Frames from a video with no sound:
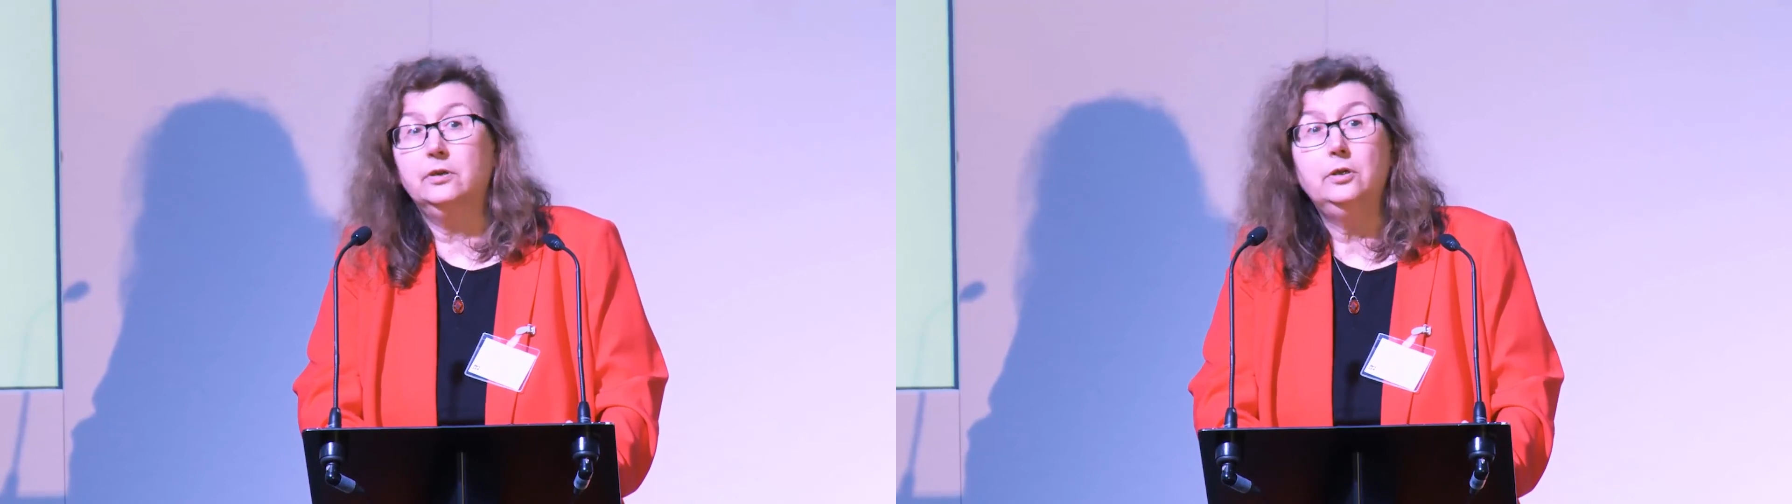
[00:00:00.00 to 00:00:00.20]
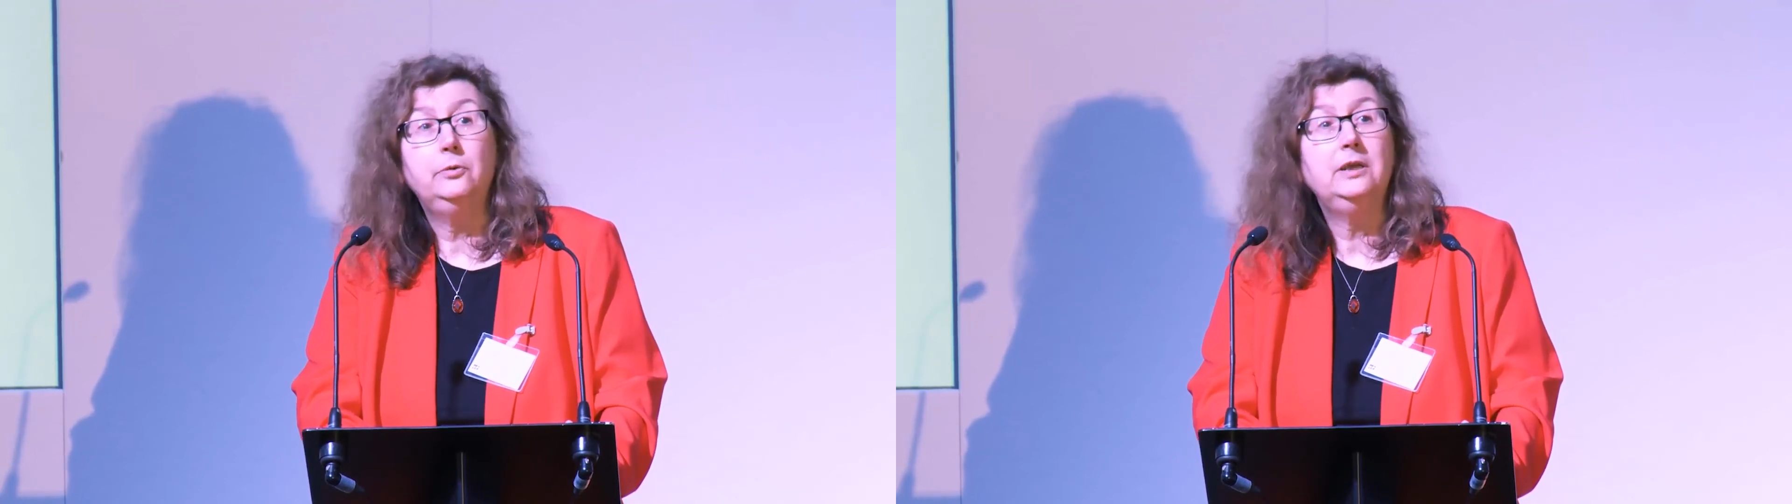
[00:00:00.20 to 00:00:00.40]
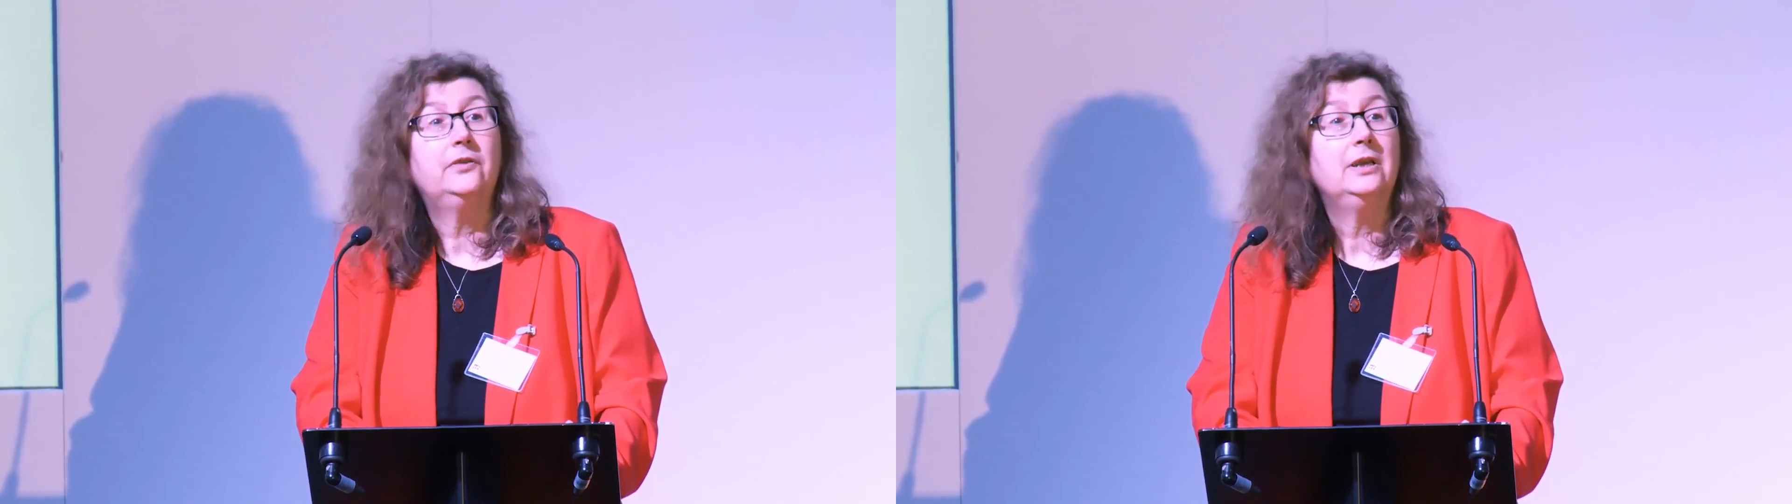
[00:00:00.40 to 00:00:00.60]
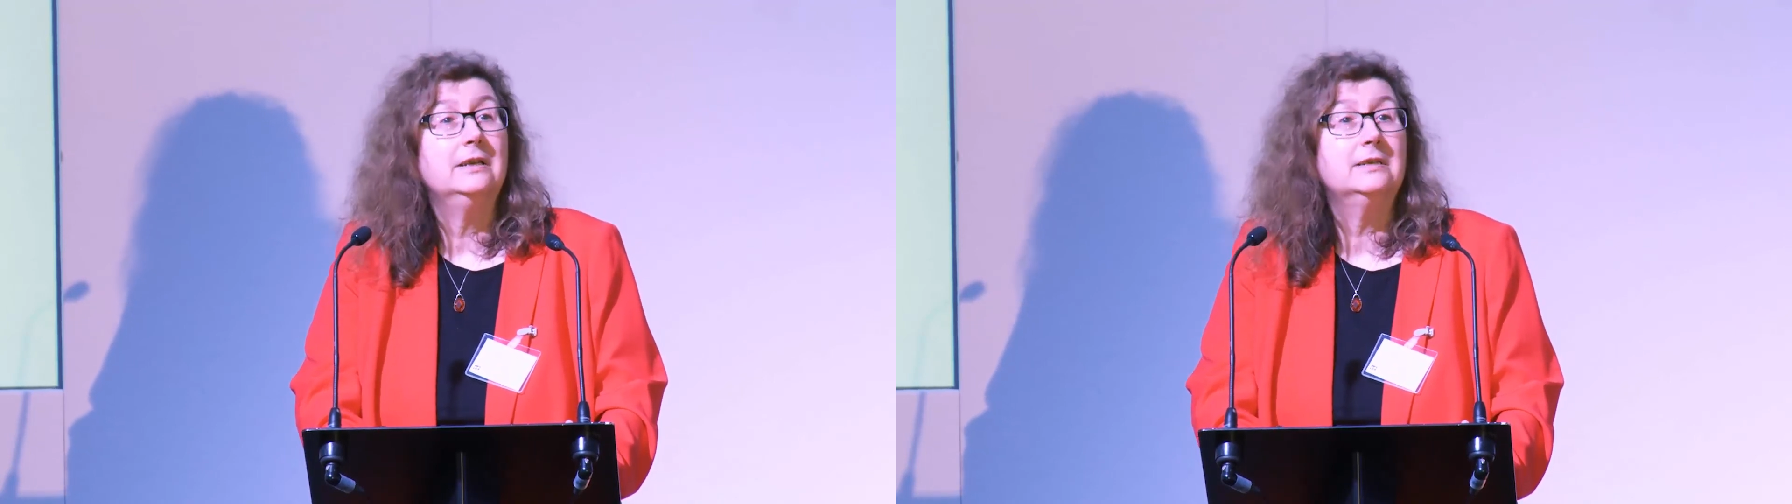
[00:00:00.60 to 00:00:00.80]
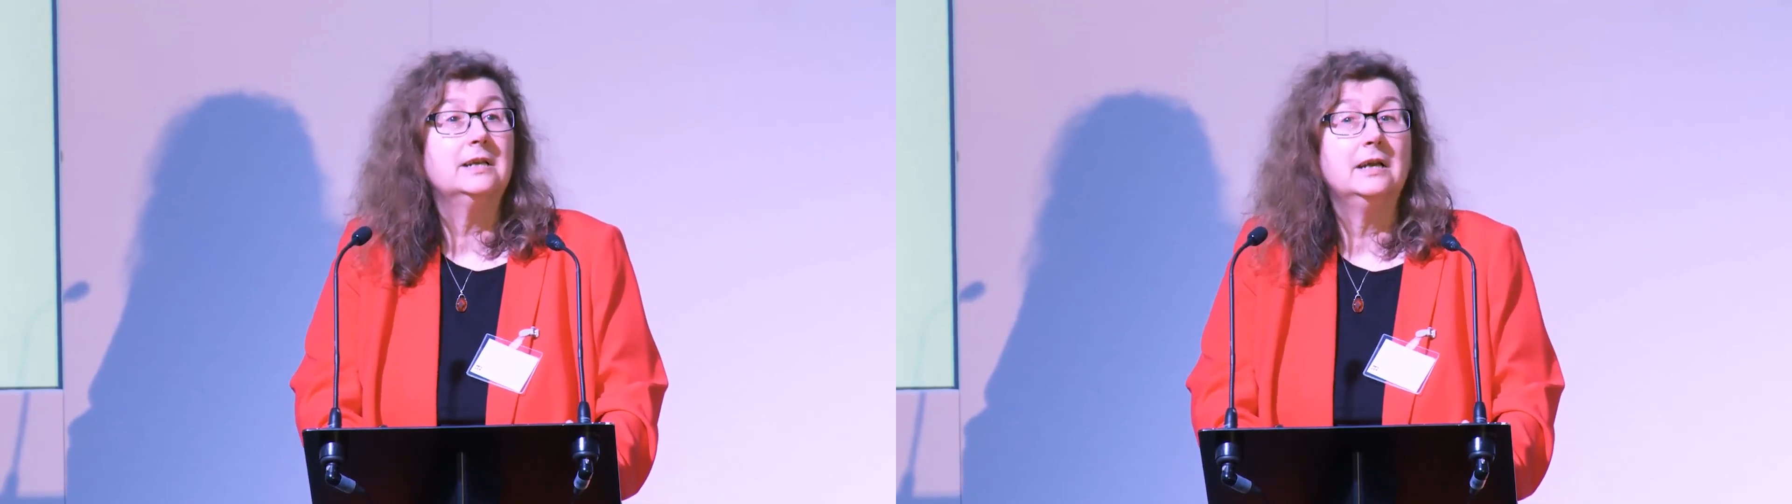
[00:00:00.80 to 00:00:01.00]
who is here
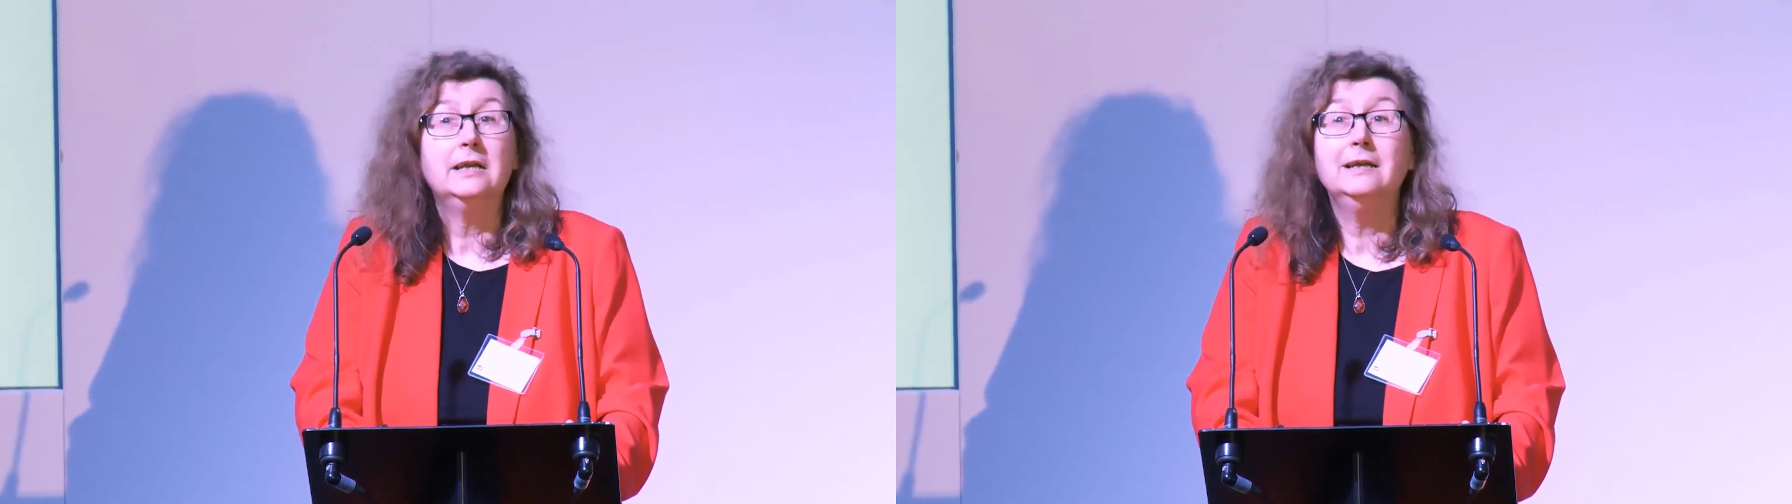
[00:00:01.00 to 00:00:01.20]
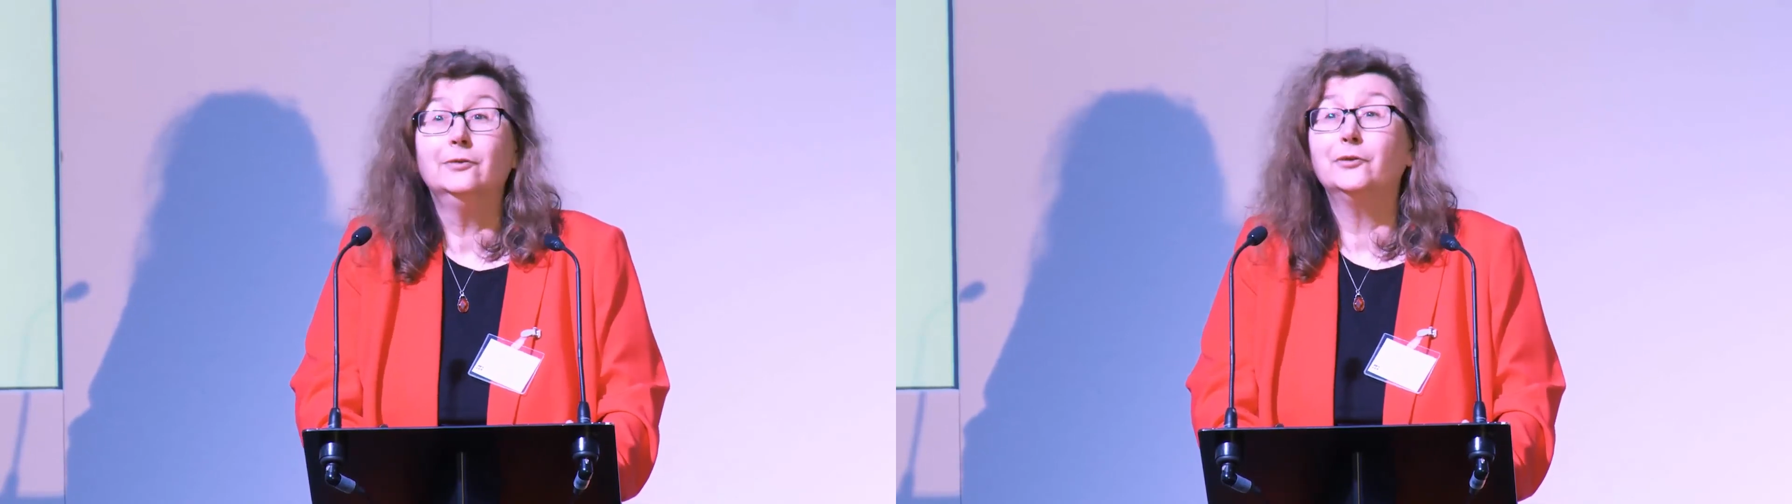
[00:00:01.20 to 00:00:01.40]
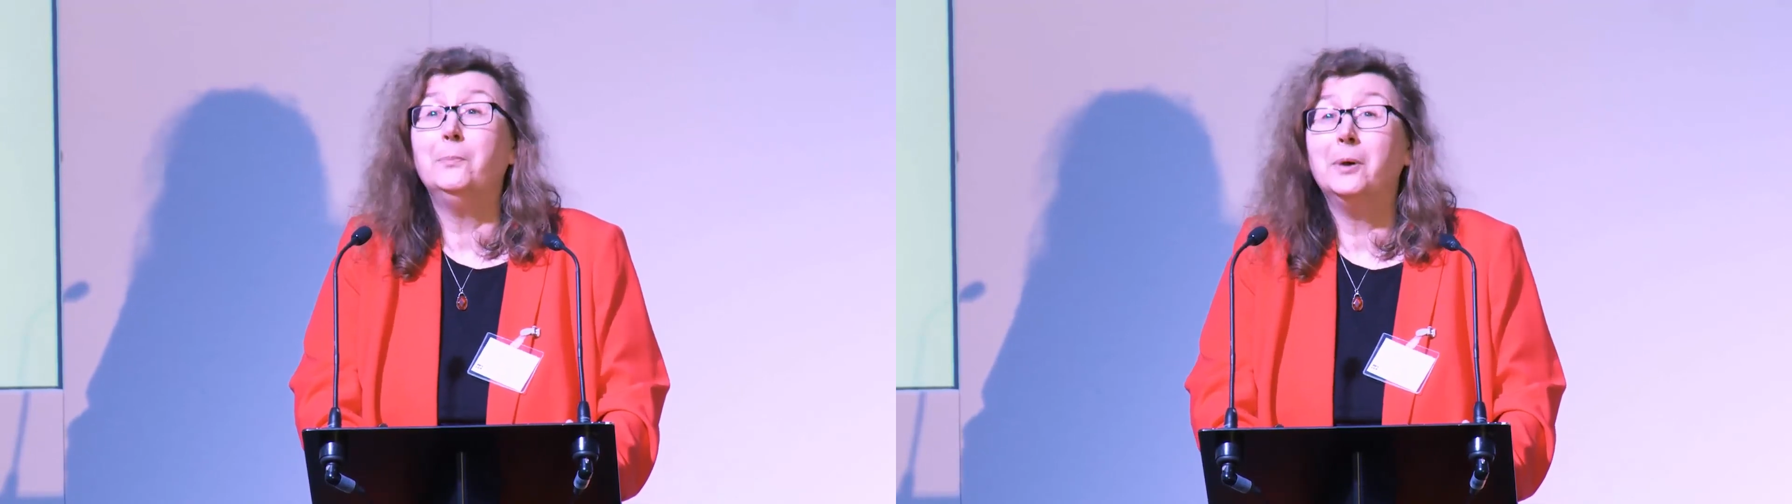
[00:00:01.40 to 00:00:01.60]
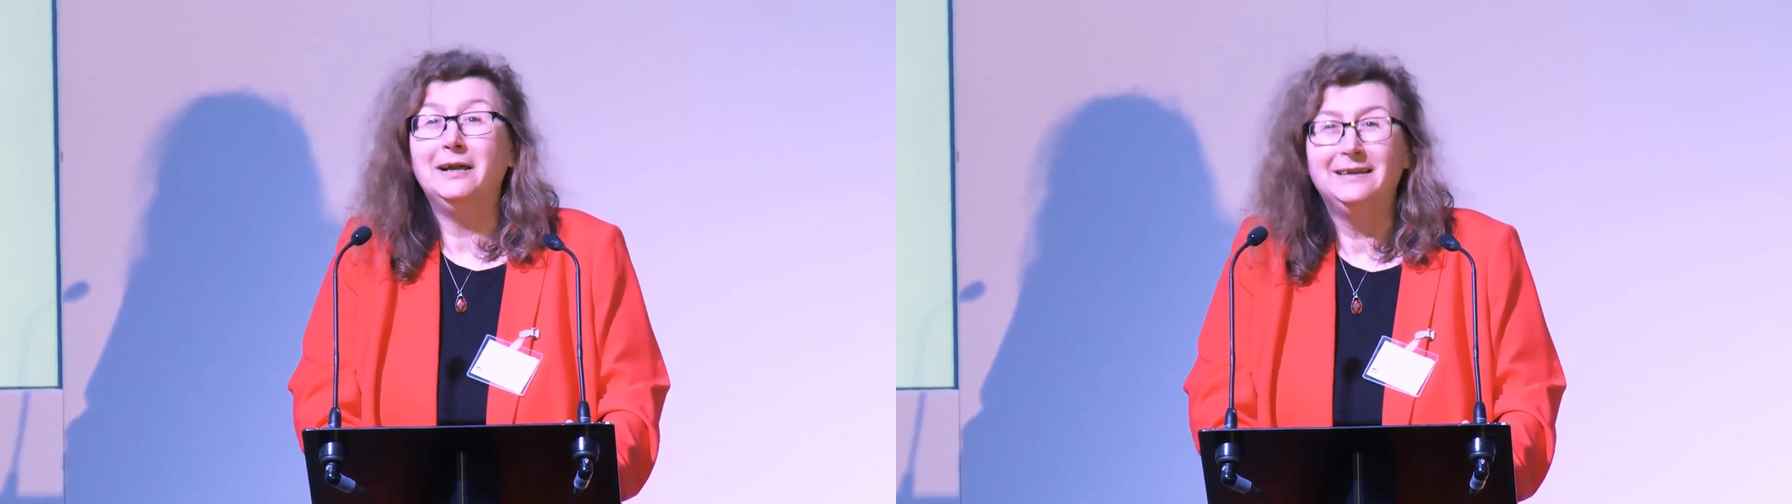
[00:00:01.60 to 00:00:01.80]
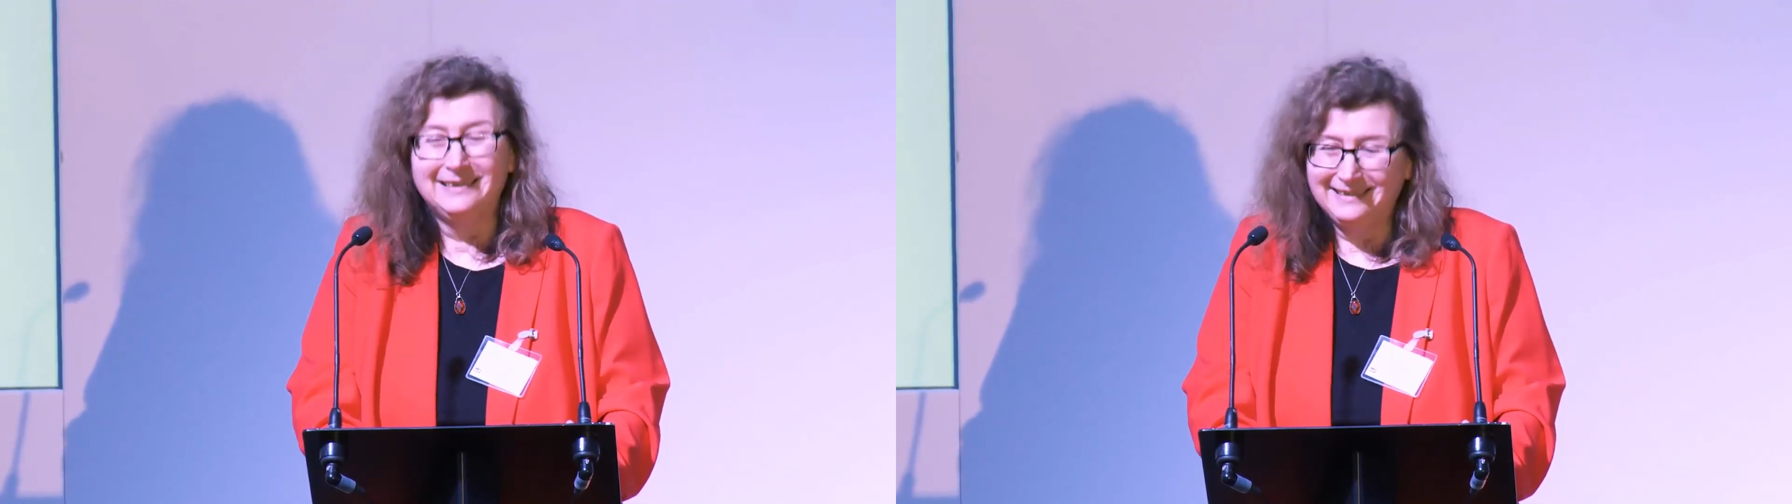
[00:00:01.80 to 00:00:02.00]
today somewhere.